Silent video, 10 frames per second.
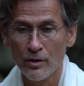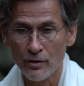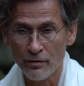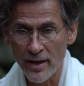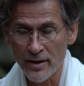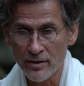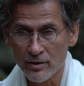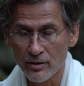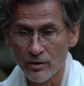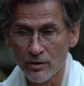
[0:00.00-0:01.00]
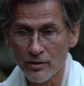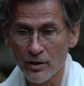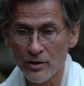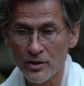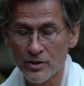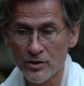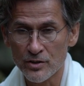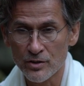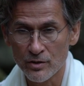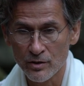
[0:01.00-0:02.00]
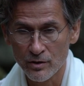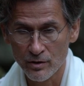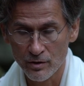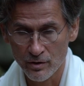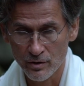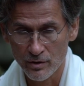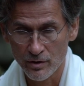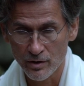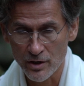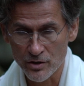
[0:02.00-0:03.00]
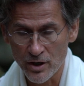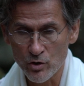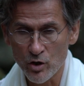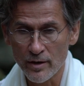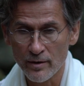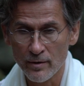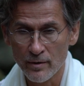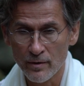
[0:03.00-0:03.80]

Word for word: then there is essentially